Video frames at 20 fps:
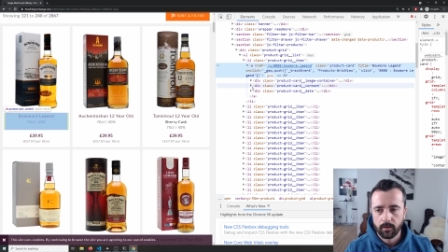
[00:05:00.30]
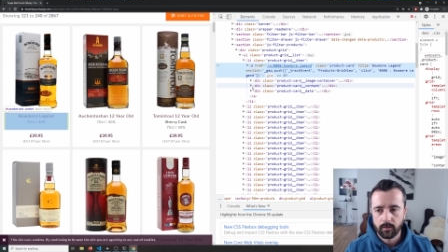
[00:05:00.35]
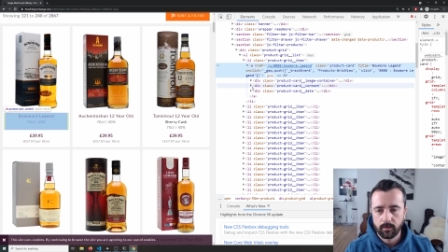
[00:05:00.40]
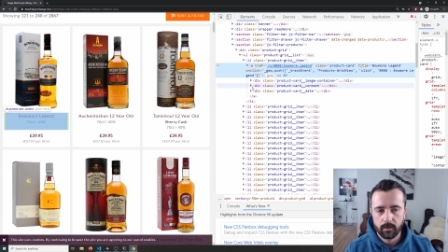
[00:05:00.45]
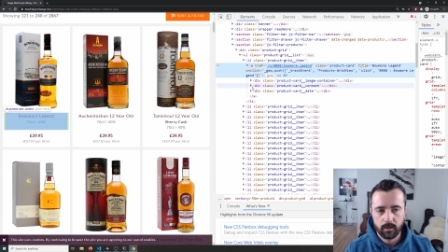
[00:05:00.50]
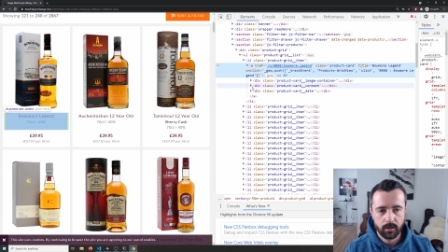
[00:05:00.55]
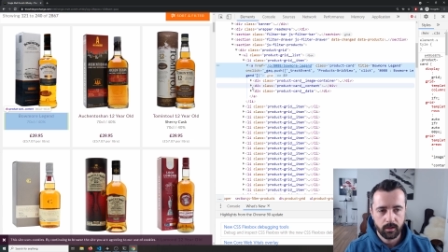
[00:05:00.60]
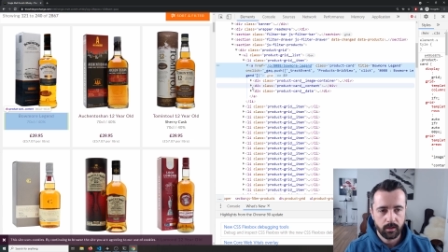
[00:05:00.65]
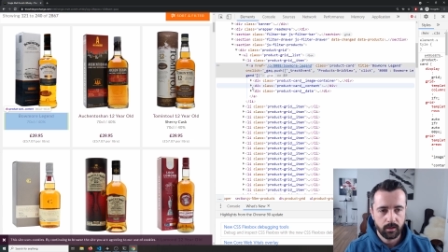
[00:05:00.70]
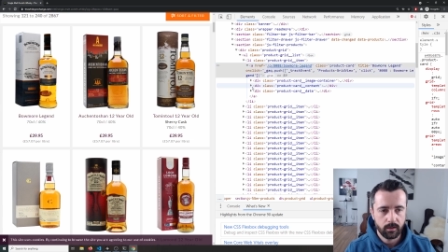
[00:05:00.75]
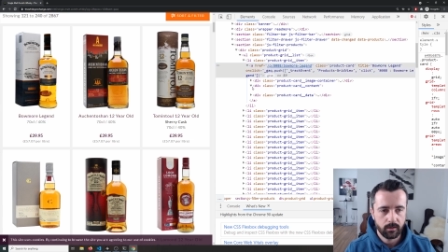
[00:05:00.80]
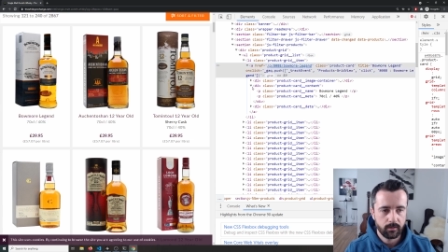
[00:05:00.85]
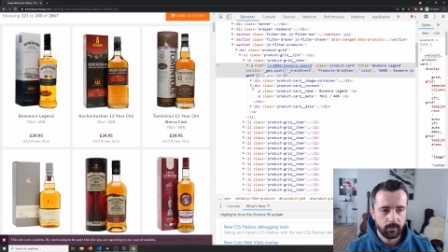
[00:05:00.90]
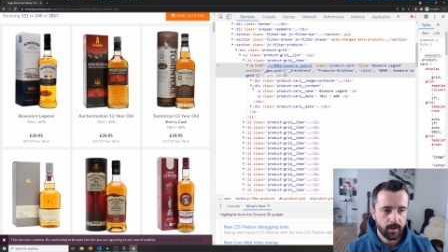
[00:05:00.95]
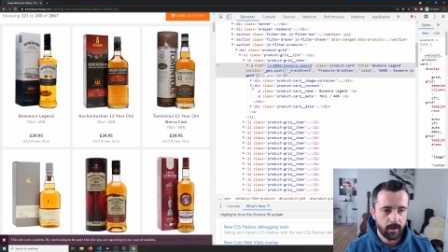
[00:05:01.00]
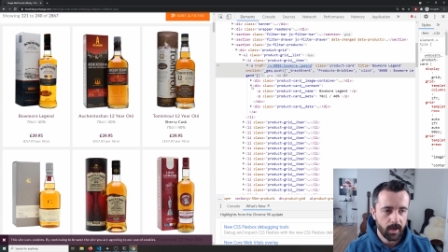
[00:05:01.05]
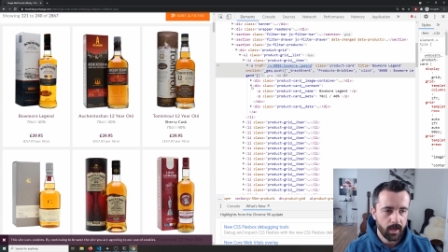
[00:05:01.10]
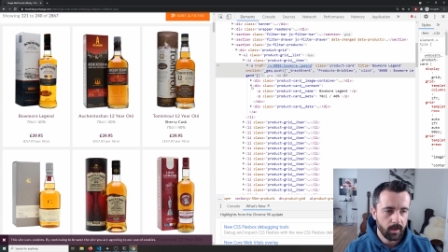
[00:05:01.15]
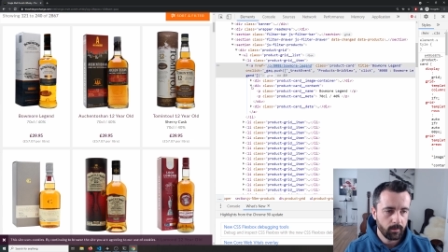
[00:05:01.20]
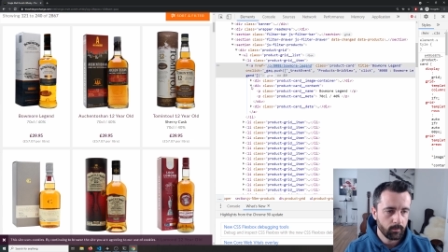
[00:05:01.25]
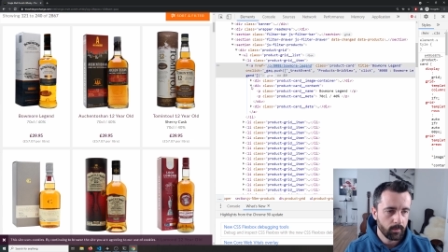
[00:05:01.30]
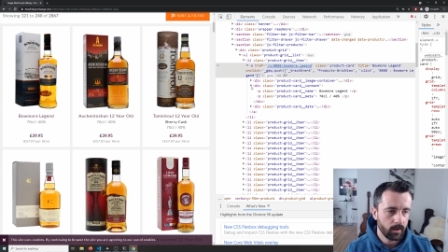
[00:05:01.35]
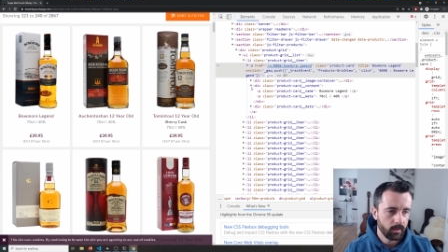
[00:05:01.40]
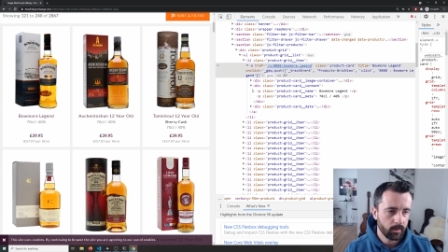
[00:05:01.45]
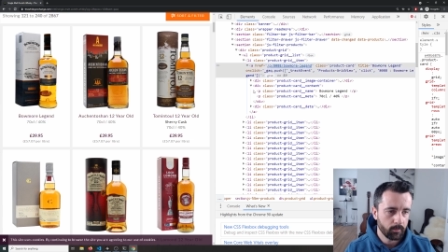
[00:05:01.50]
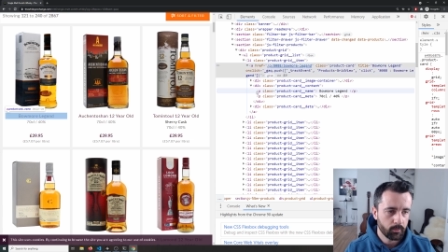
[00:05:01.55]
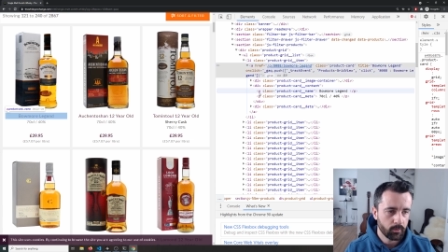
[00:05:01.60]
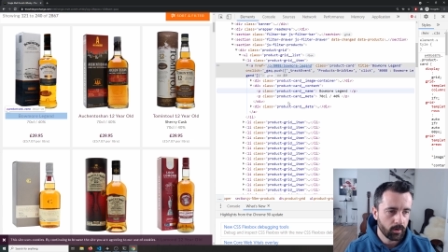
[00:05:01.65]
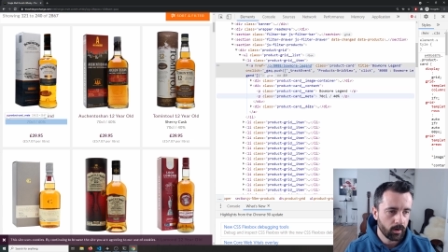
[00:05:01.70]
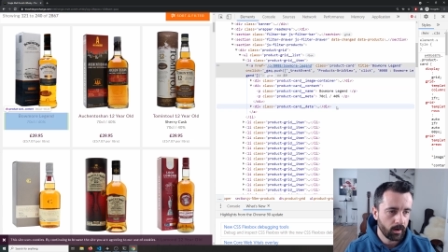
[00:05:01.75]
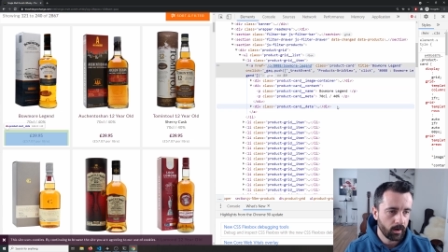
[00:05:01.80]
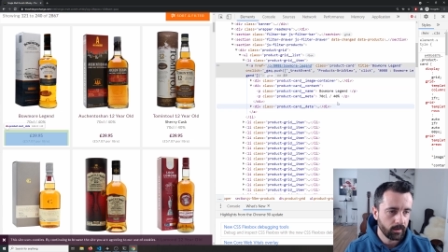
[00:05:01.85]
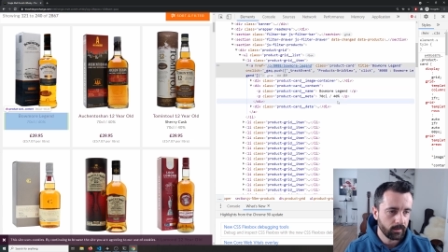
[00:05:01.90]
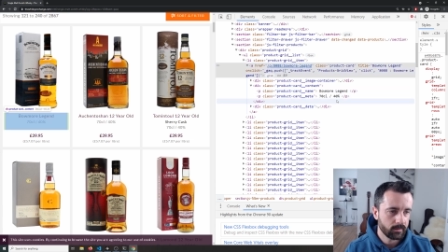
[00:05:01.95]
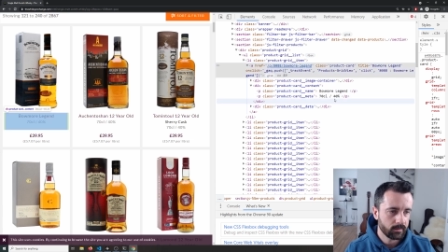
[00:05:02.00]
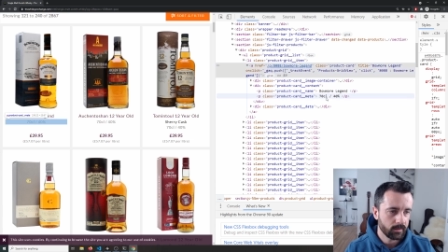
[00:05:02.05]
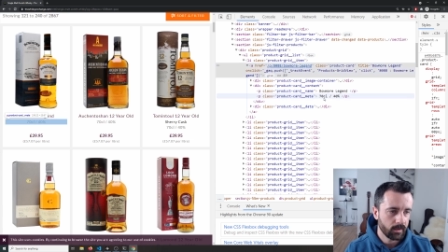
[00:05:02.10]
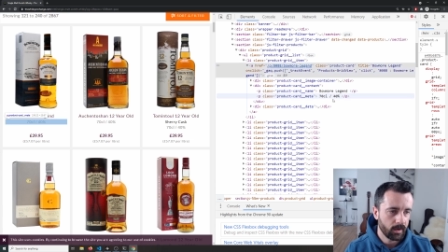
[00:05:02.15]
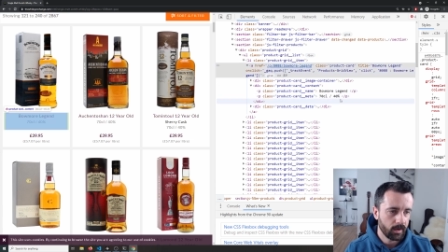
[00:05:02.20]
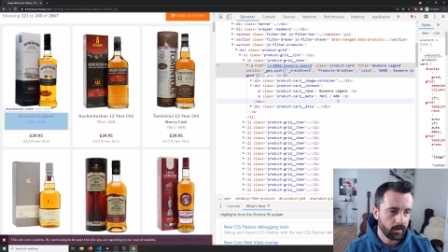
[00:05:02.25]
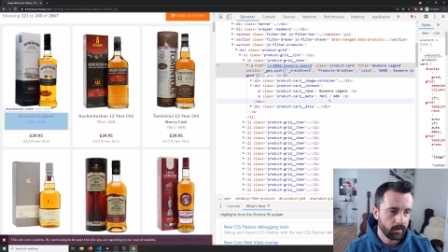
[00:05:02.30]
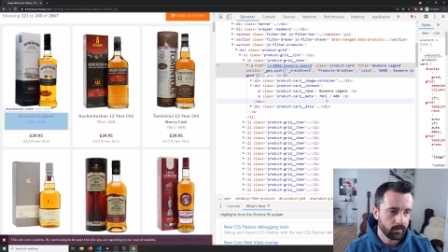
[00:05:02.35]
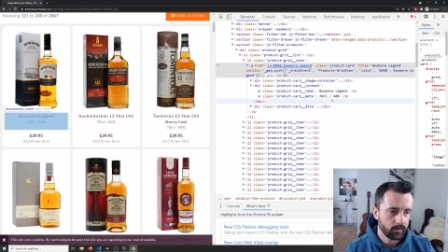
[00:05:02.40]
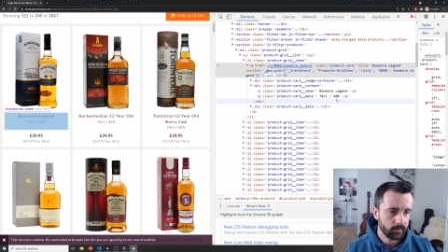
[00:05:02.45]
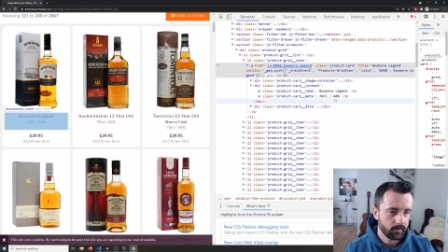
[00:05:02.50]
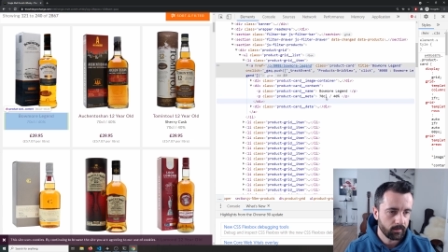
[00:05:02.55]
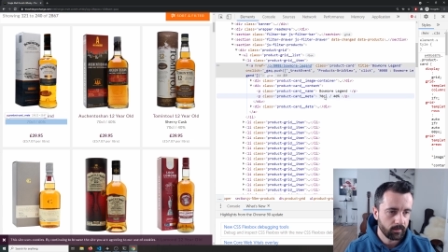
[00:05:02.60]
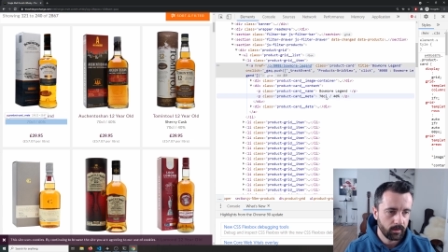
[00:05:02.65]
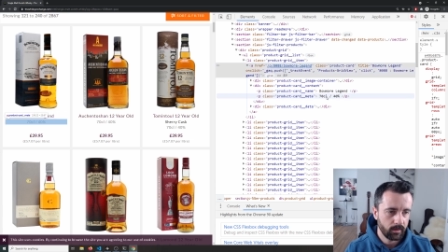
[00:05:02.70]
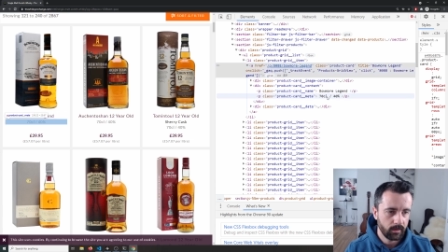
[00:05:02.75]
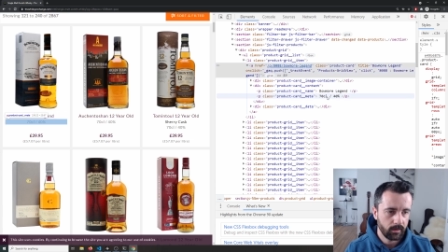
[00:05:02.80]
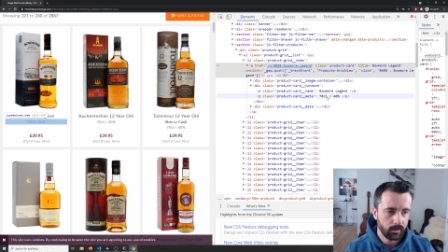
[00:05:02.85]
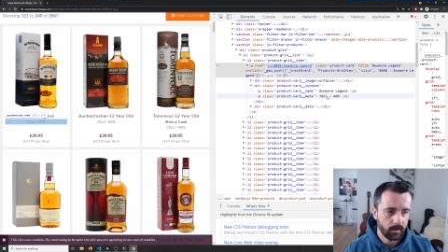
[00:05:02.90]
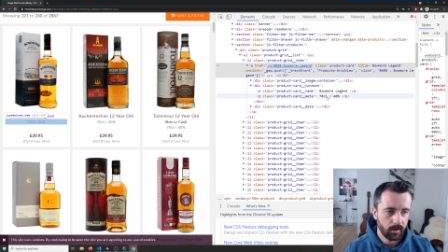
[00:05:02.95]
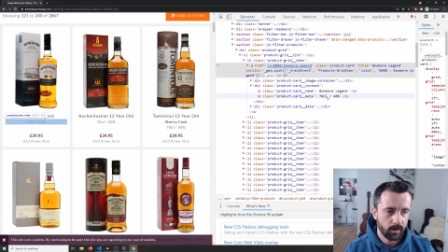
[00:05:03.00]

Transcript: the name and the price and the,